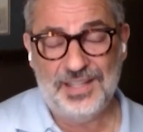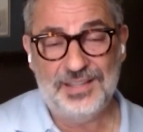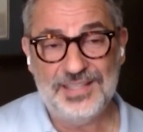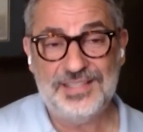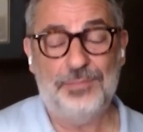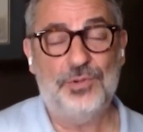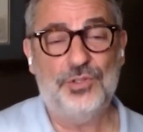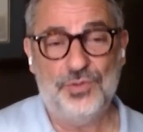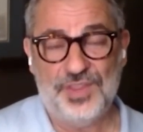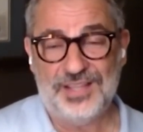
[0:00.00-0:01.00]
December
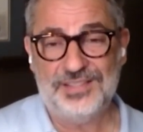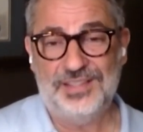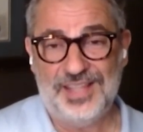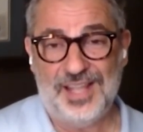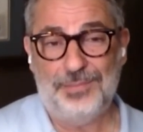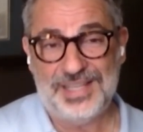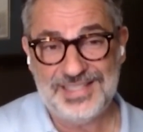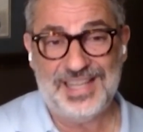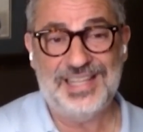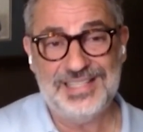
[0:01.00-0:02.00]
2010. My
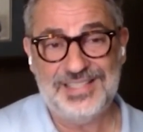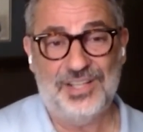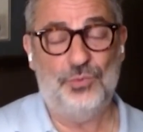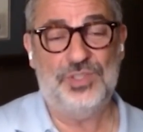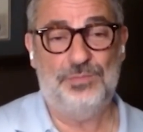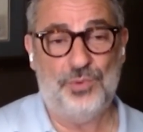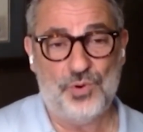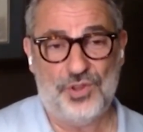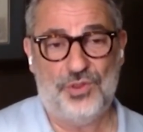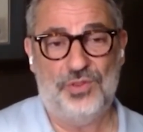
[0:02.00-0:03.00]
second son was born.